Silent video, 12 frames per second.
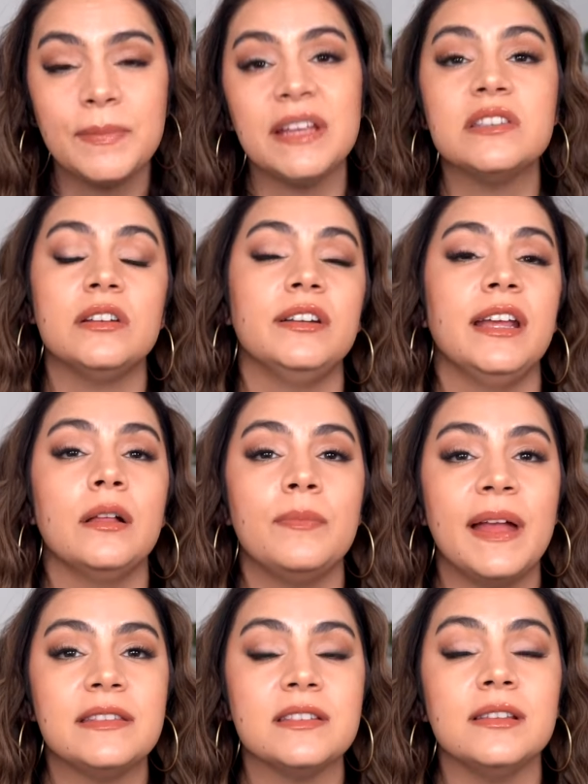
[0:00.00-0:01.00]
it makes your nail
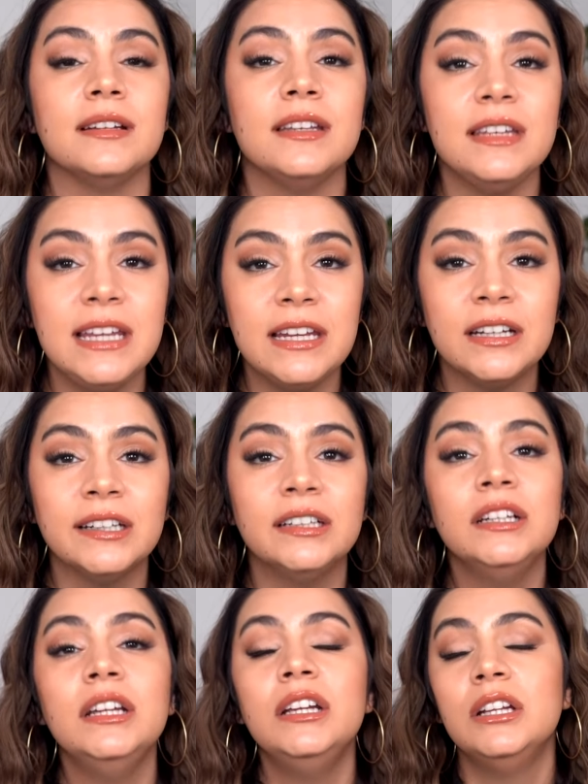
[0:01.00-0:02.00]
beds look neater.
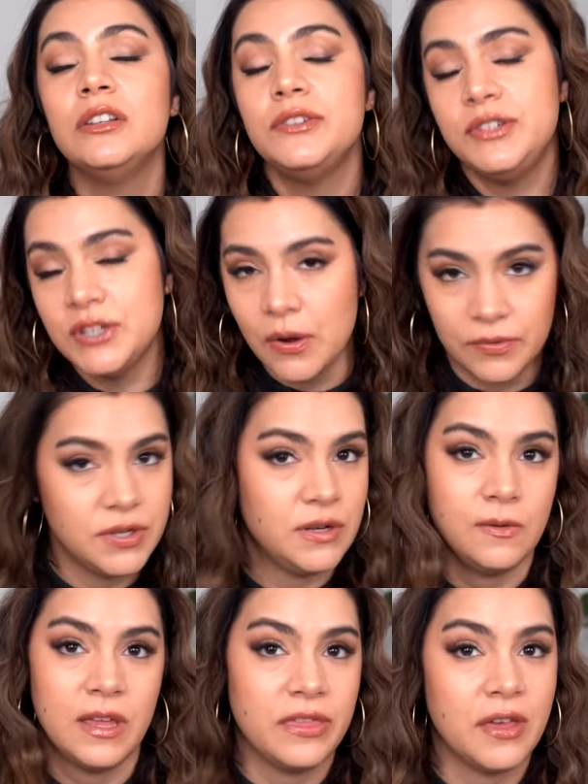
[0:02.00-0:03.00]
Don't
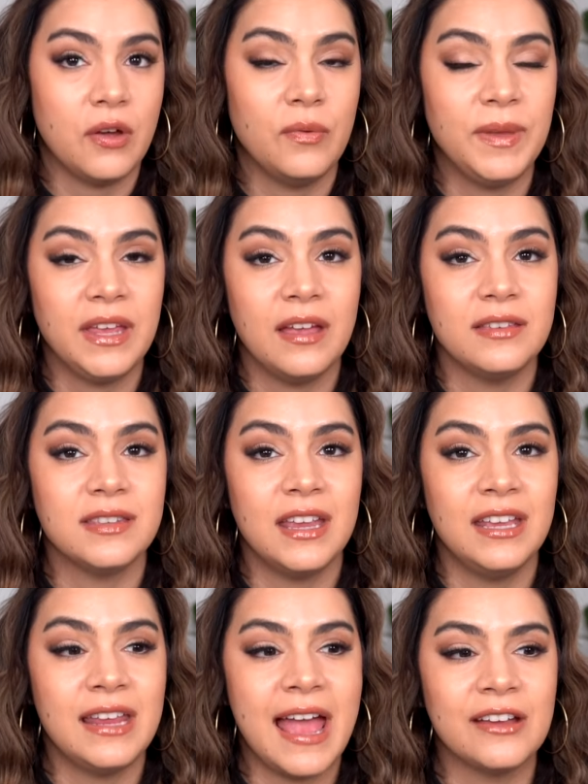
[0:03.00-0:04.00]
do it though, because
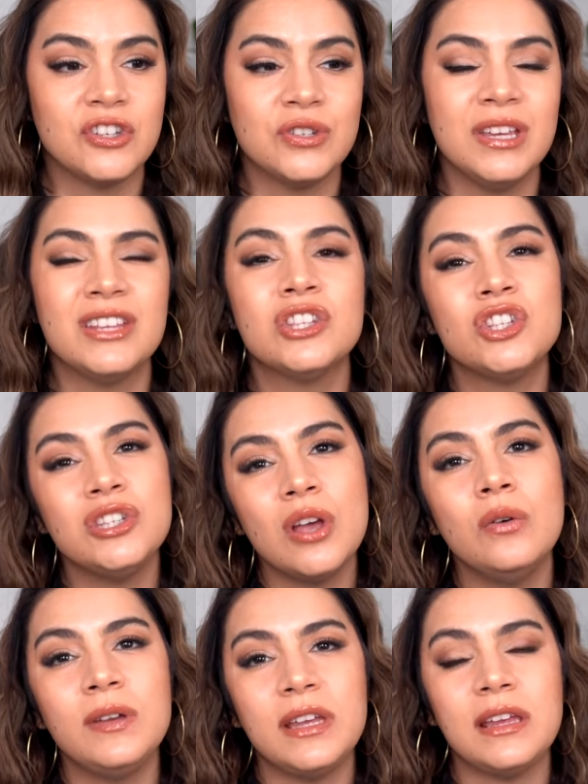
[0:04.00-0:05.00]
it actually, it's
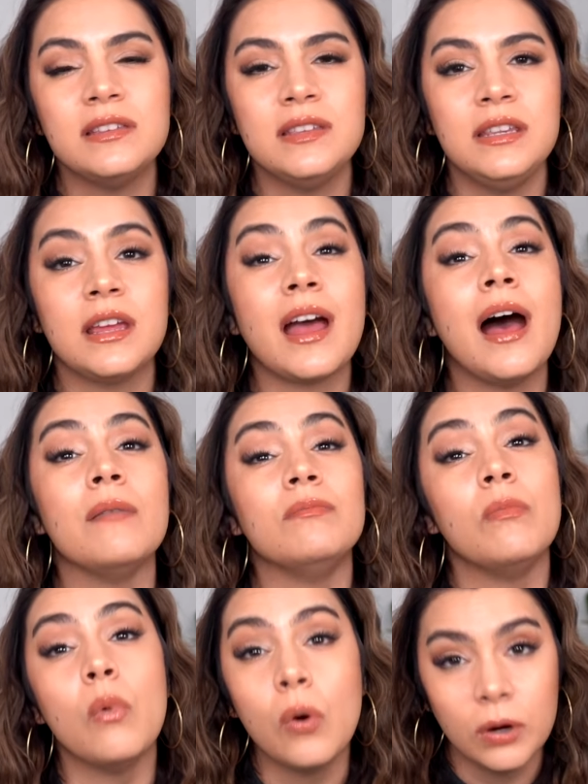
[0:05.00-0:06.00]
so easy to cut
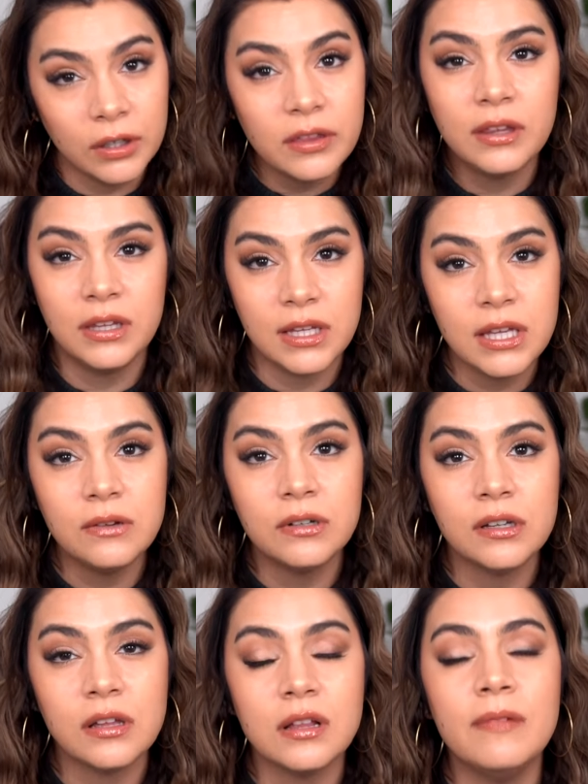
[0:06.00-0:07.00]
more than the
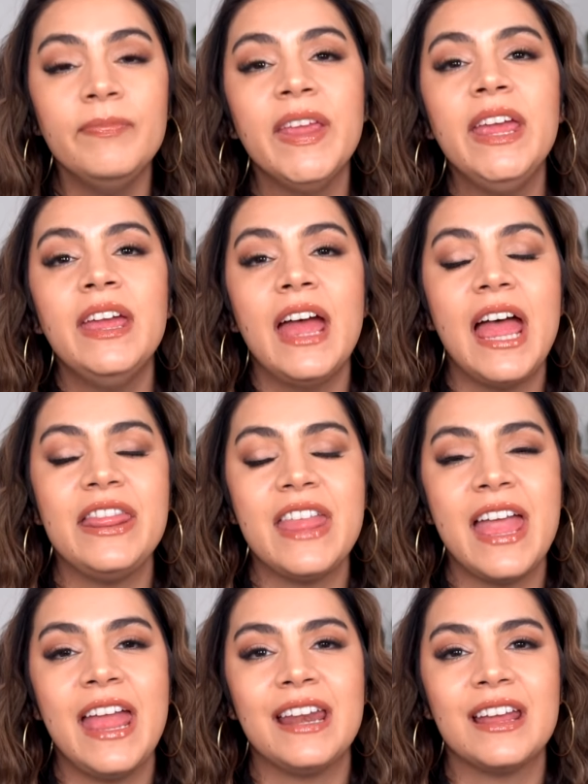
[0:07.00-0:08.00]
cuticle. And
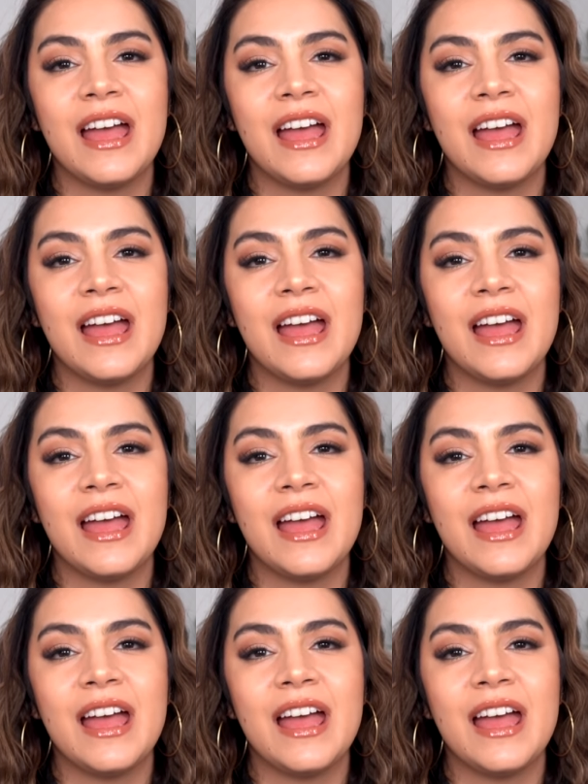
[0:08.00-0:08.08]
then